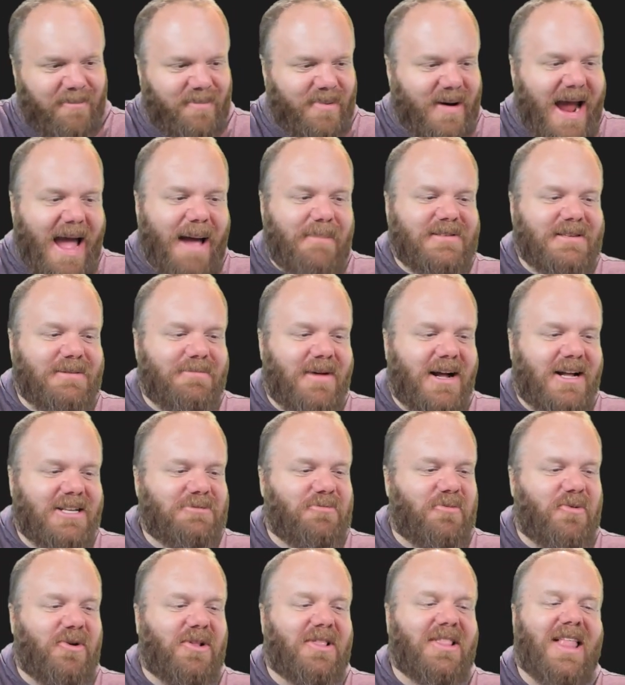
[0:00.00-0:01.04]
Perhaps a much
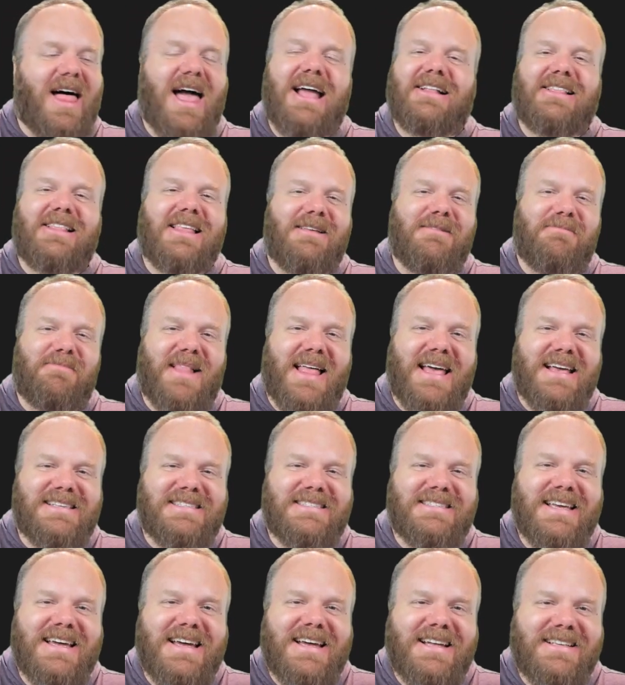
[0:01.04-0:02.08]
more likely
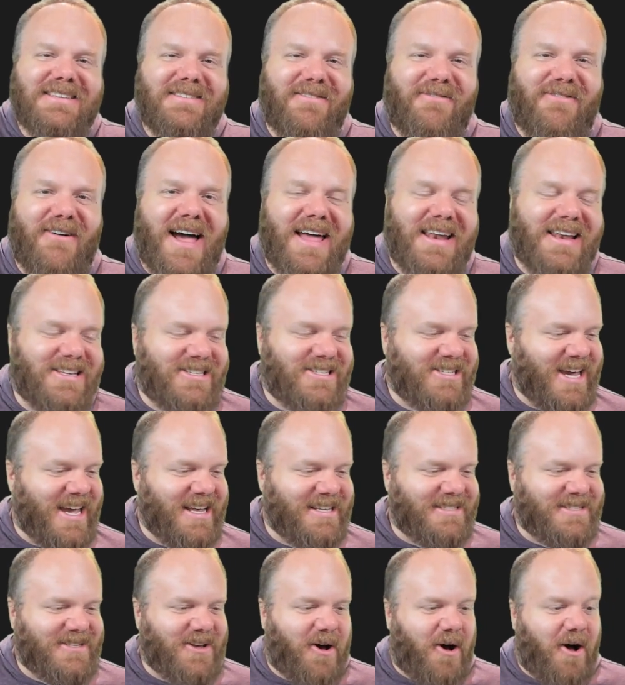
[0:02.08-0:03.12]
place to find a
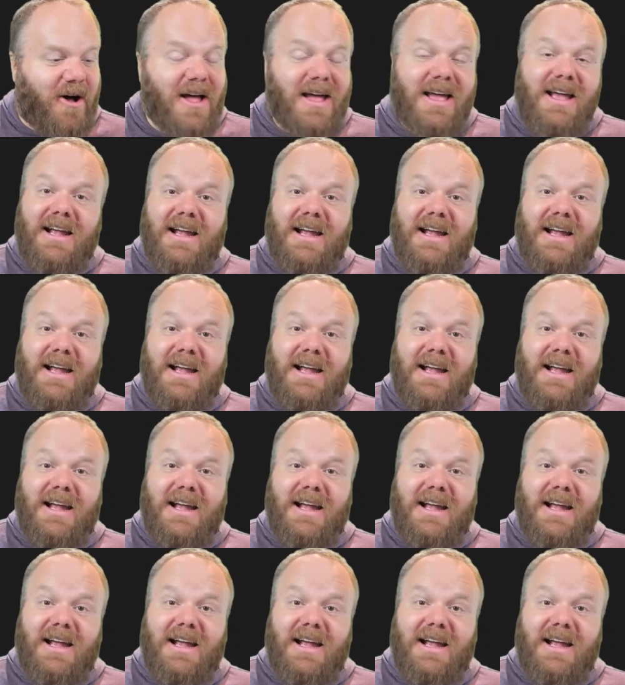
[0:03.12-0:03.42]
chainsaw.